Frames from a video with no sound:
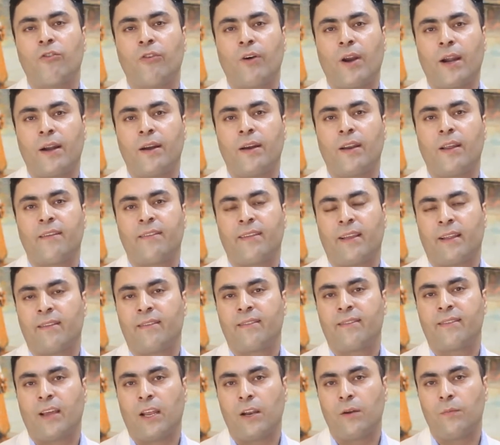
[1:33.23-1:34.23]
redness and
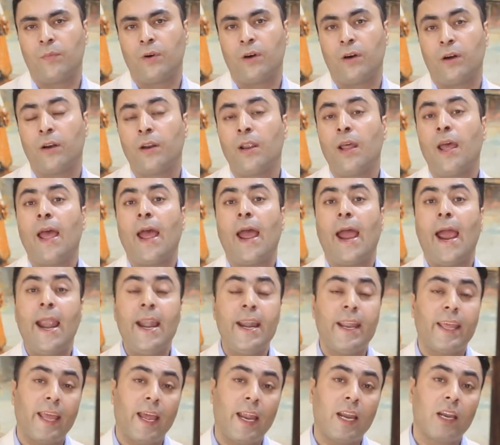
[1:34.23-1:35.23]
sunburn
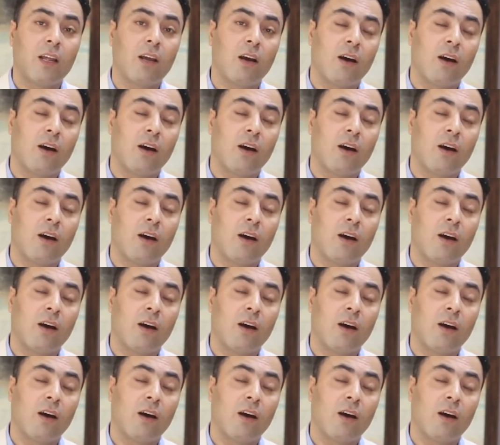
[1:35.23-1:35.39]
and can